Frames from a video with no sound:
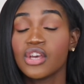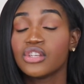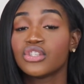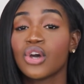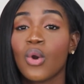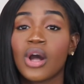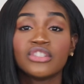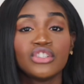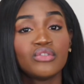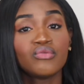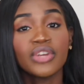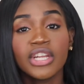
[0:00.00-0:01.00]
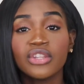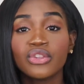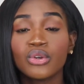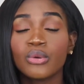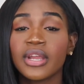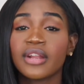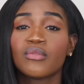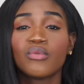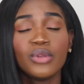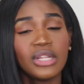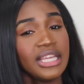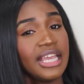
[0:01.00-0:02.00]
So I'll just read through it,
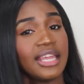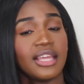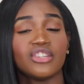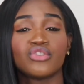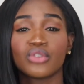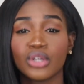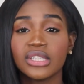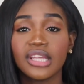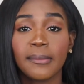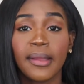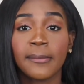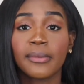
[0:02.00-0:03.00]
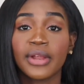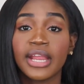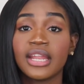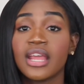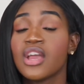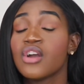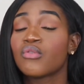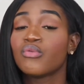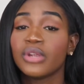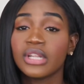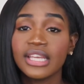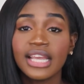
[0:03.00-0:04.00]
really get it drilled in my brain,
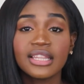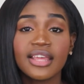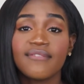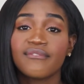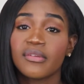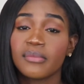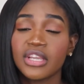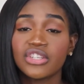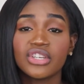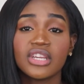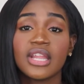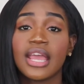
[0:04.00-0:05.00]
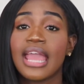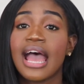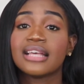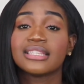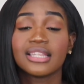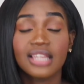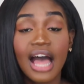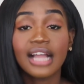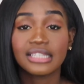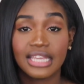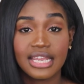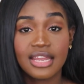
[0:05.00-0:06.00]
really get the information as
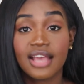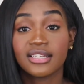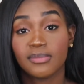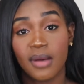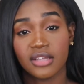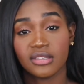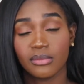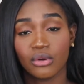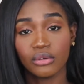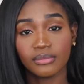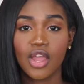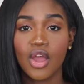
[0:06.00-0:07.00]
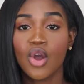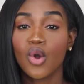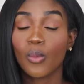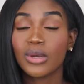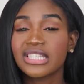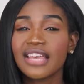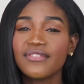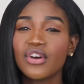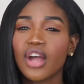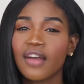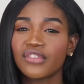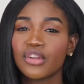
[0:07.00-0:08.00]
locked in as possible. Once I feel
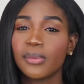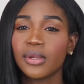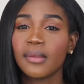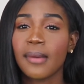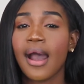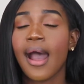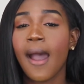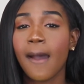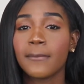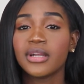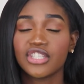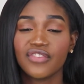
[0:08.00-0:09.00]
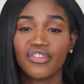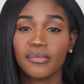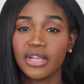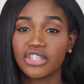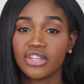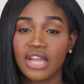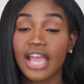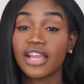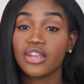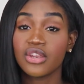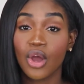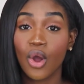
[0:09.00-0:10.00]
comfortable about how much information I
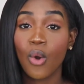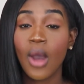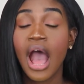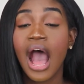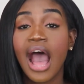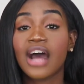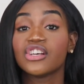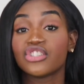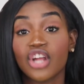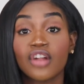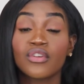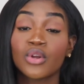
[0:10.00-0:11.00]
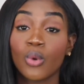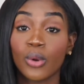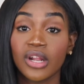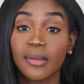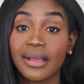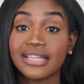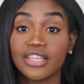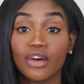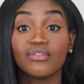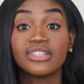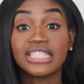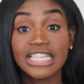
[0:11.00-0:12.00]
know, I'll start recording
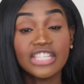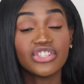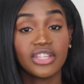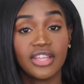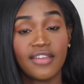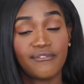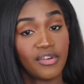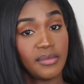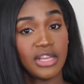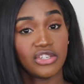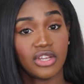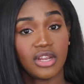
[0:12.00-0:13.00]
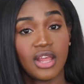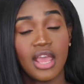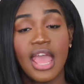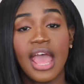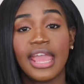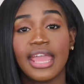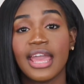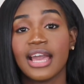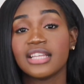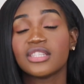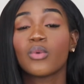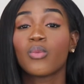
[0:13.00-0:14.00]
myself teaching the information.
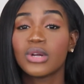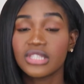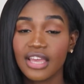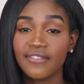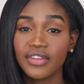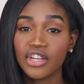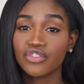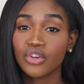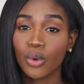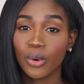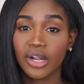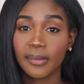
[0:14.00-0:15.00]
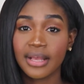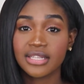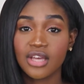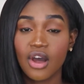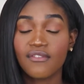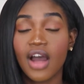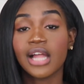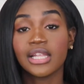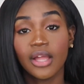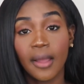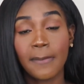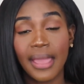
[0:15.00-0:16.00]
And once I finish recording myself, I'll
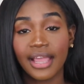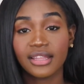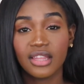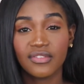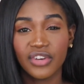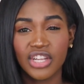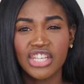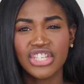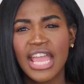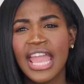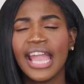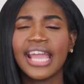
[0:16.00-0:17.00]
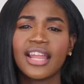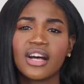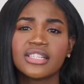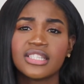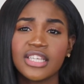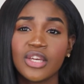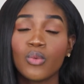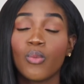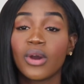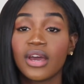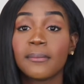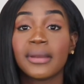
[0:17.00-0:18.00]
look back at the footage and I'll see
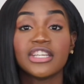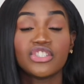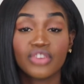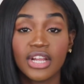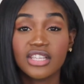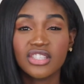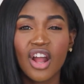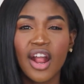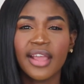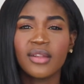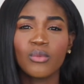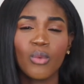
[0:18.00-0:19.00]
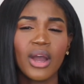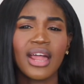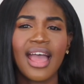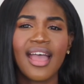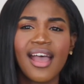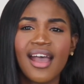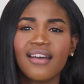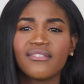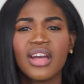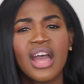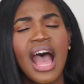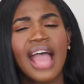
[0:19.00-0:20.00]
what my strengths are and what
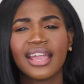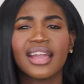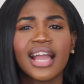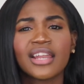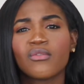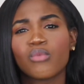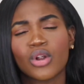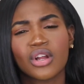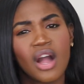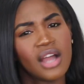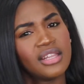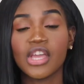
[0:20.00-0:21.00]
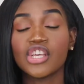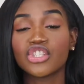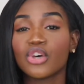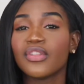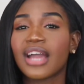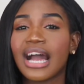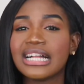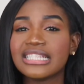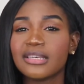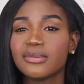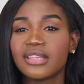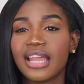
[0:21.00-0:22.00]
I can kind of work on. So the
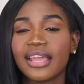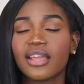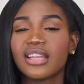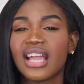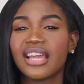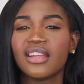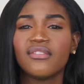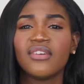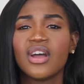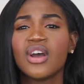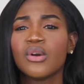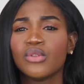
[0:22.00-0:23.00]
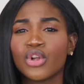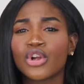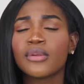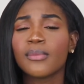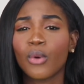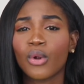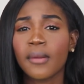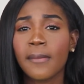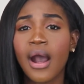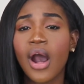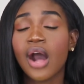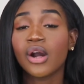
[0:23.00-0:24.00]
concepts that I can kind of learn more
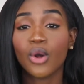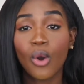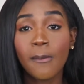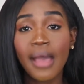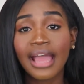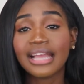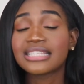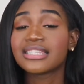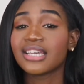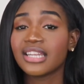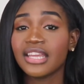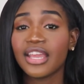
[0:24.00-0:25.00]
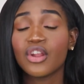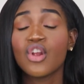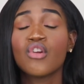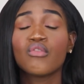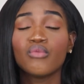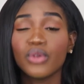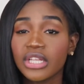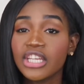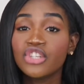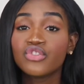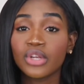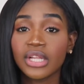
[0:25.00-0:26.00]
about, I'll go back, study it, really
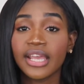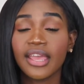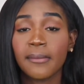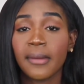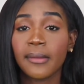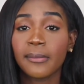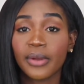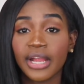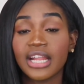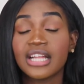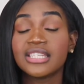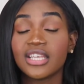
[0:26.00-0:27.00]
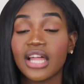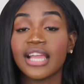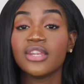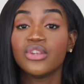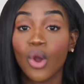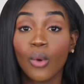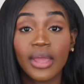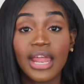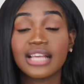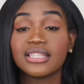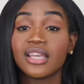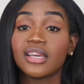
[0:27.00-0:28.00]
drill it in my brain until I know it
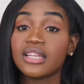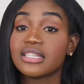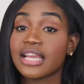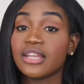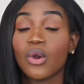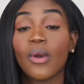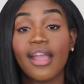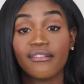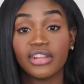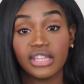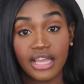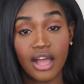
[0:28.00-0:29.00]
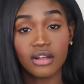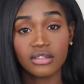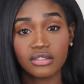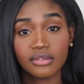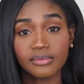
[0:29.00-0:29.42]
as good as I know everything else.